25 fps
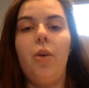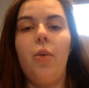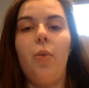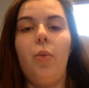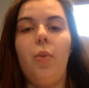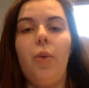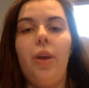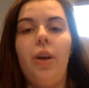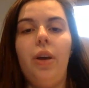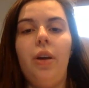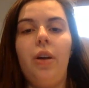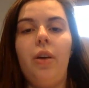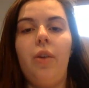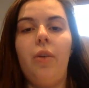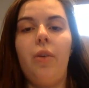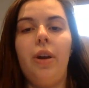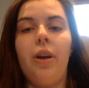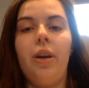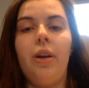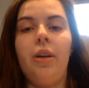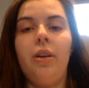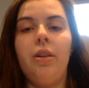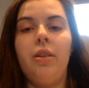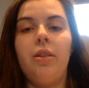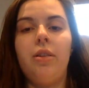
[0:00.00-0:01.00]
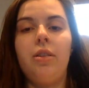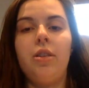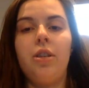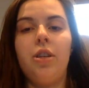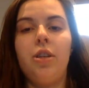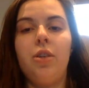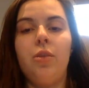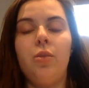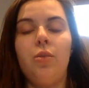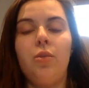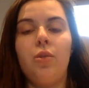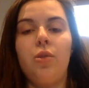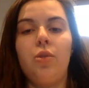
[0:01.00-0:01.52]
We are going to
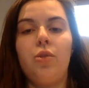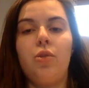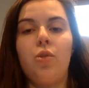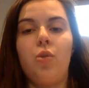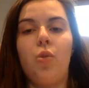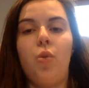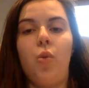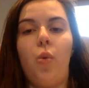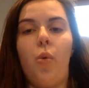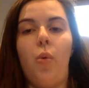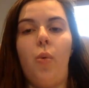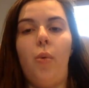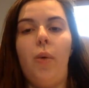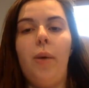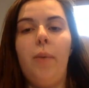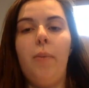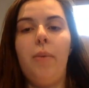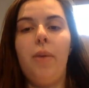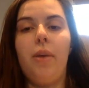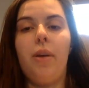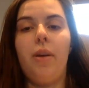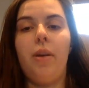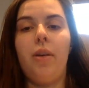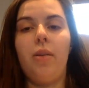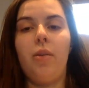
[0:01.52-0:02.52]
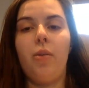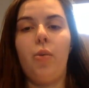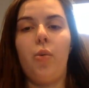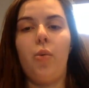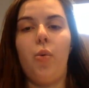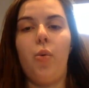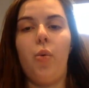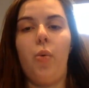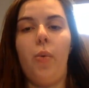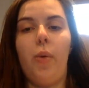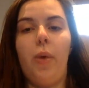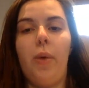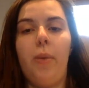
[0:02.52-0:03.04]
use Cool Whip, and
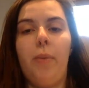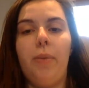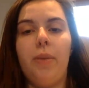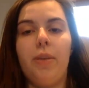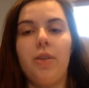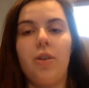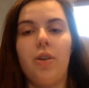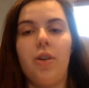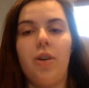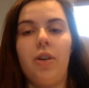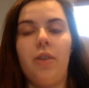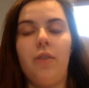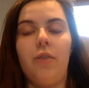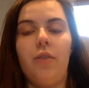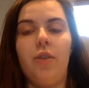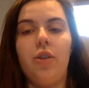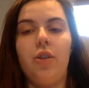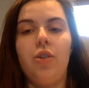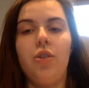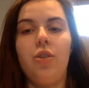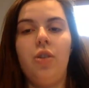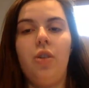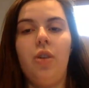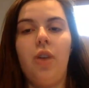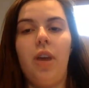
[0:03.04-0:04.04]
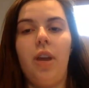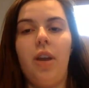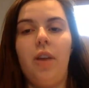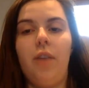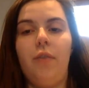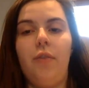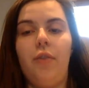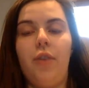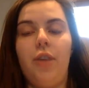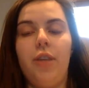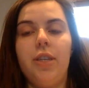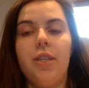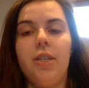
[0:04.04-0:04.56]
Cool Whip is artificial and it
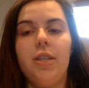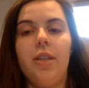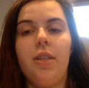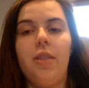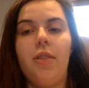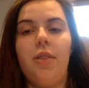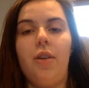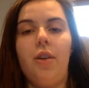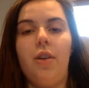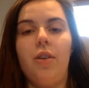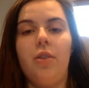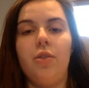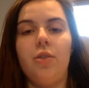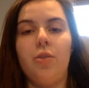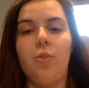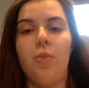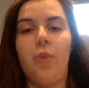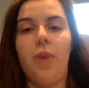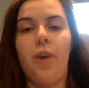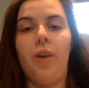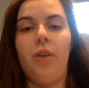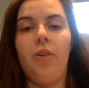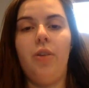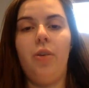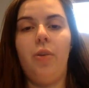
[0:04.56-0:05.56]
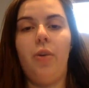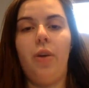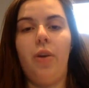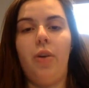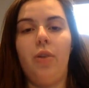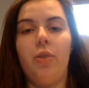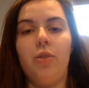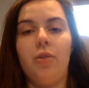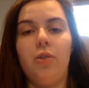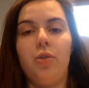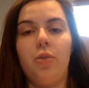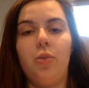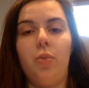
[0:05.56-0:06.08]
freezes and thaws well. You can
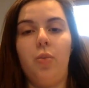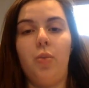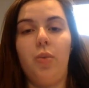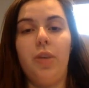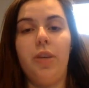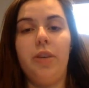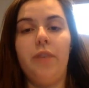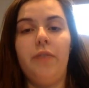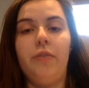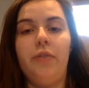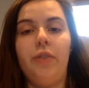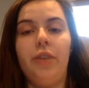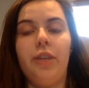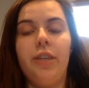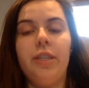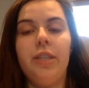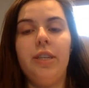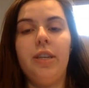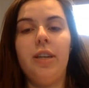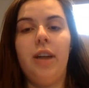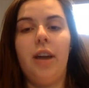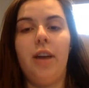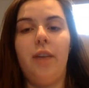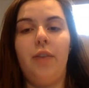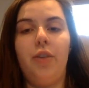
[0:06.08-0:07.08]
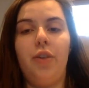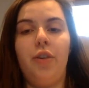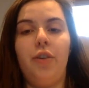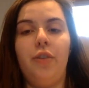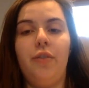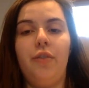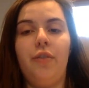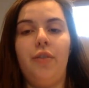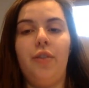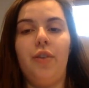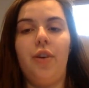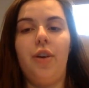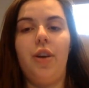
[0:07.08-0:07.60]
also refreeze it after you've
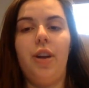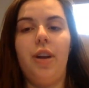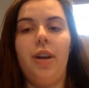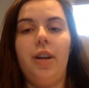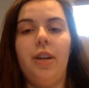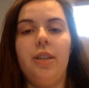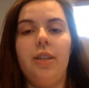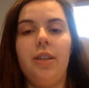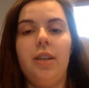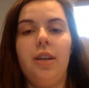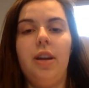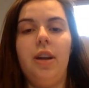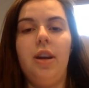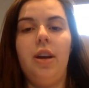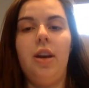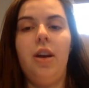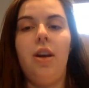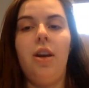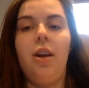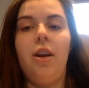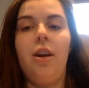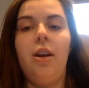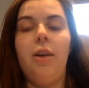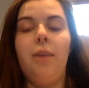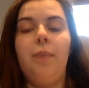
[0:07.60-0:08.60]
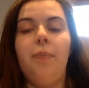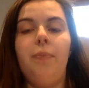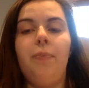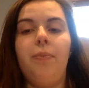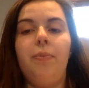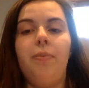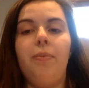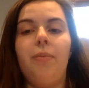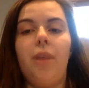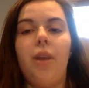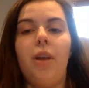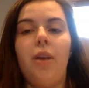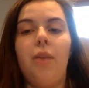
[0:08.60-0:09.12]
thawed it.
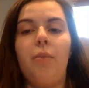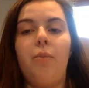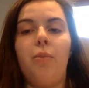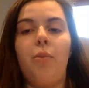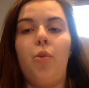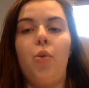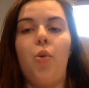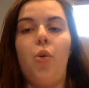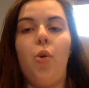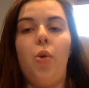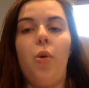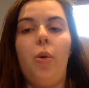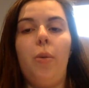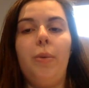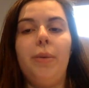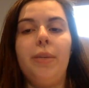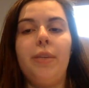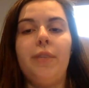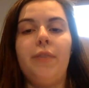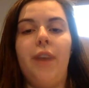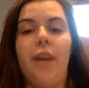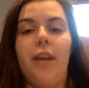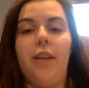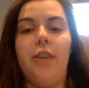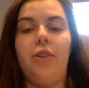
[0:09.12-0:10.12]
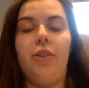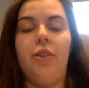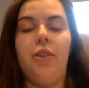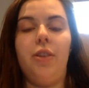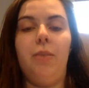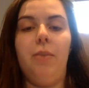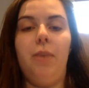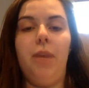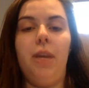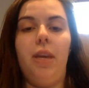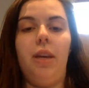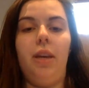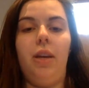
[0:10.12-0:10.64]
Cool Whip is faster
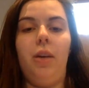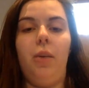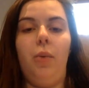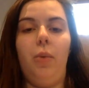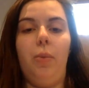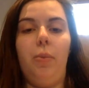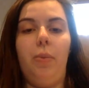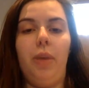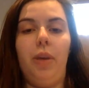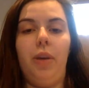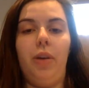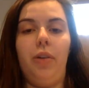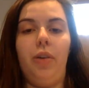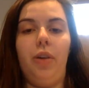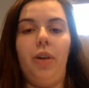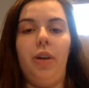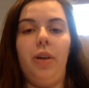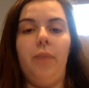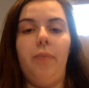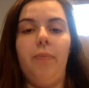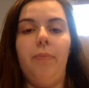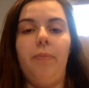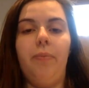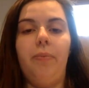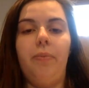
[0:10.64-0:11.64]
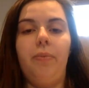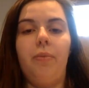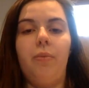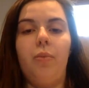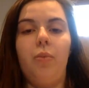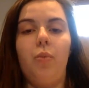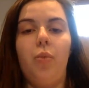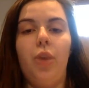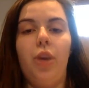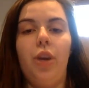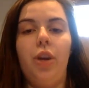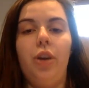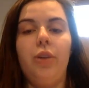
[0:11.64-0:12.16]
than making whipping cream.
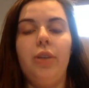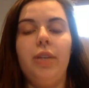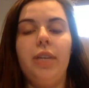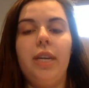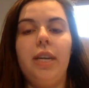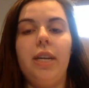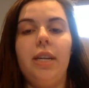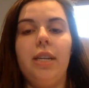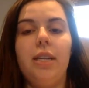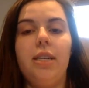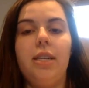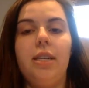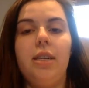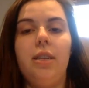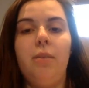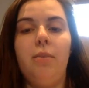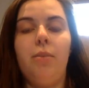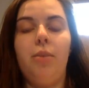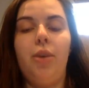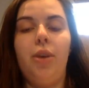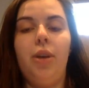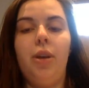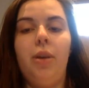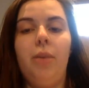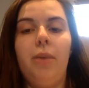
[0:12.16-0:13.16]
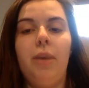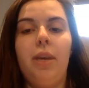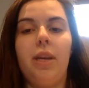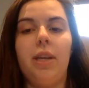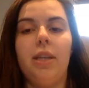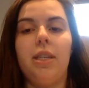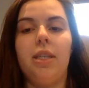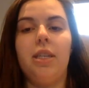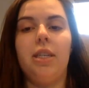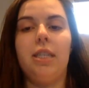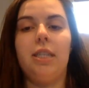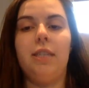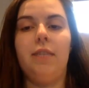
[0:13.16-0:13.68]
We are using instant pudding because
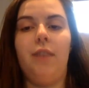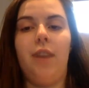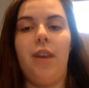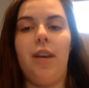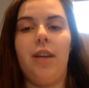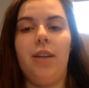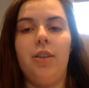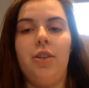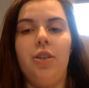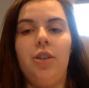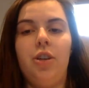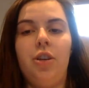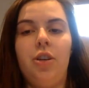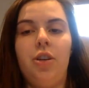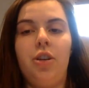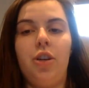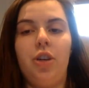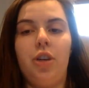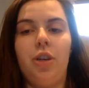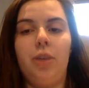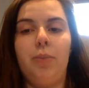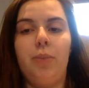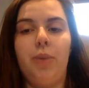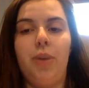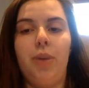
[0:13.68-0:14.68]
it is faster. Cooked